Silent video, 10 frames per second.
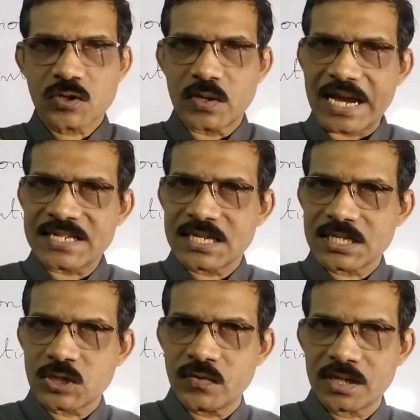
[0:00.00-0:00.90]
to
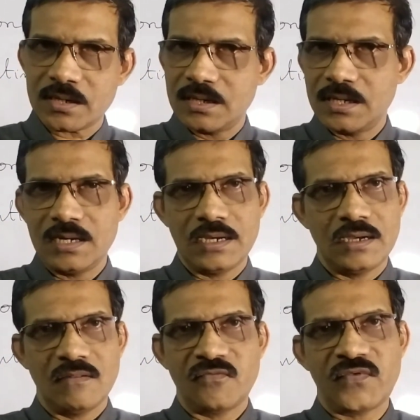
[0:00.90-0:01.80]
assess your
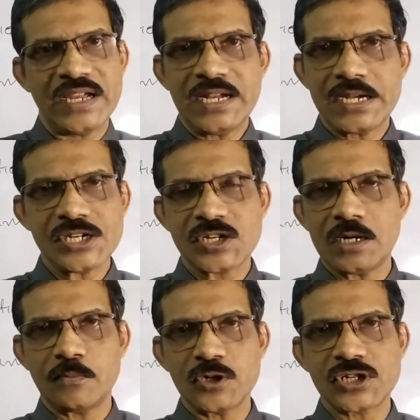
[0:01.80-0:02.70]
financial
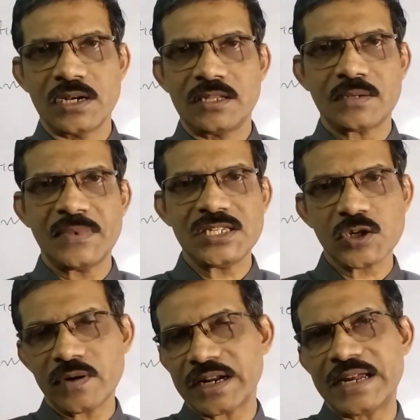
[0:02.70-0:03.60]
position, that means
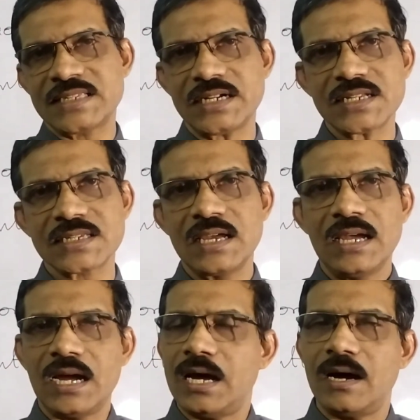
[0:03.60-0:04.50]
your assets
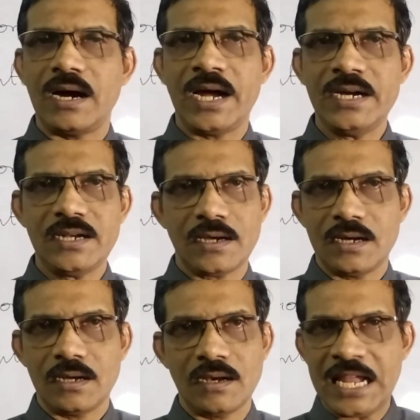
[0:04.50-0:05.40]
and
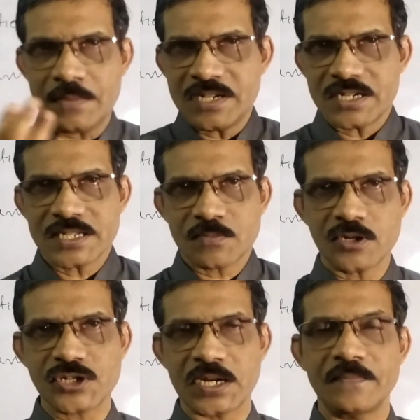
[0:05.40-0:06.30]
liabilities
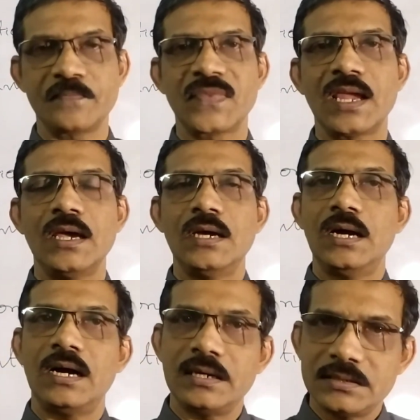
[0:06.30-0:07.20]
position.
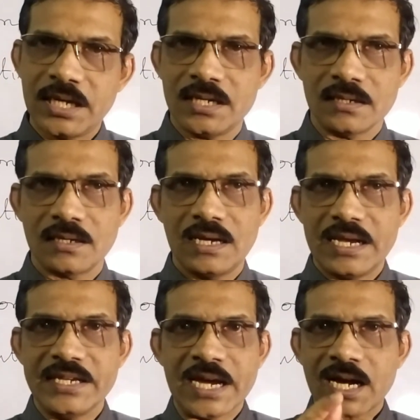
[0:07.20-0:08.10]
Then
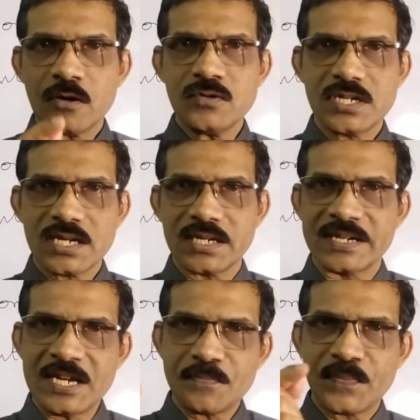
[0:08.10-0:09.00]
accounting
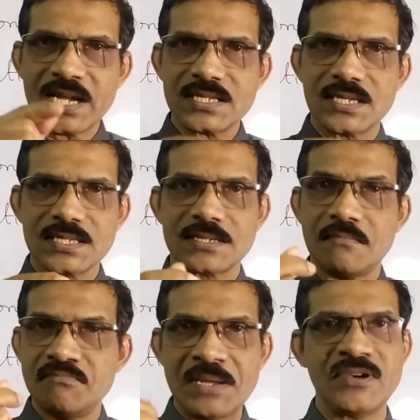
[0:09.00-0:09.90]
replaces
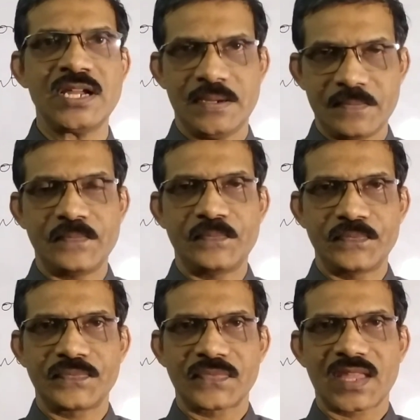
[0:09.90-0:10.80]
memory.
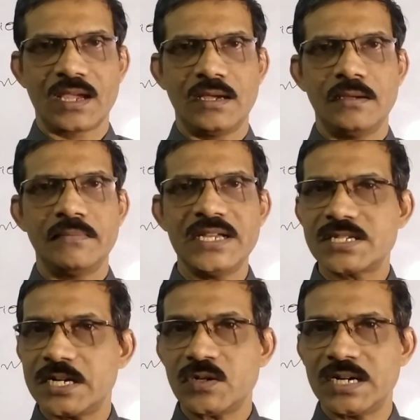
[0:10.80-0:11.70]
Please
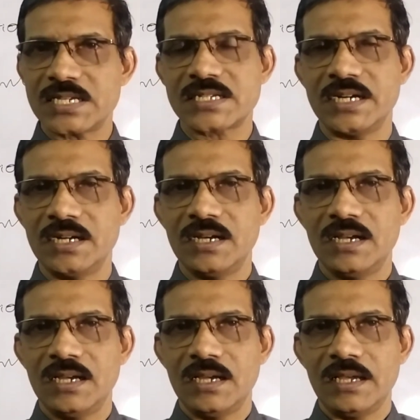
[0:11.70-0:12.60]
try to understand.
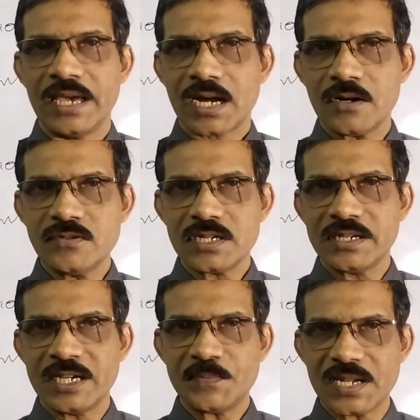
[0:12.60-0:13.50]
Accounting
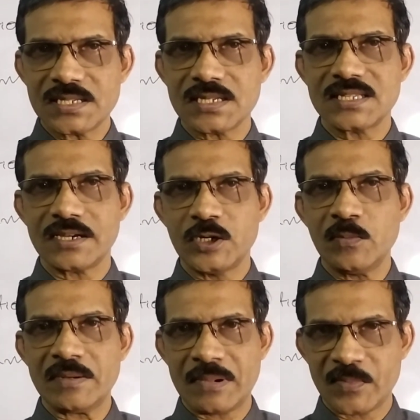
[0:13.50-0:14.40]
replaces the
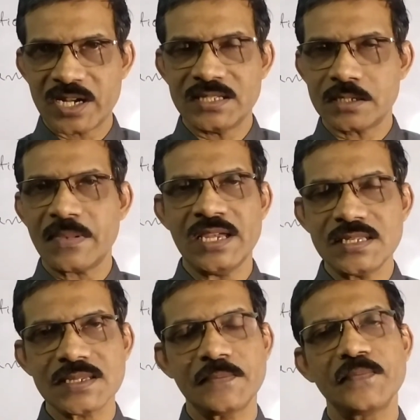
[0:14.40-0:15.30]
human memory. That means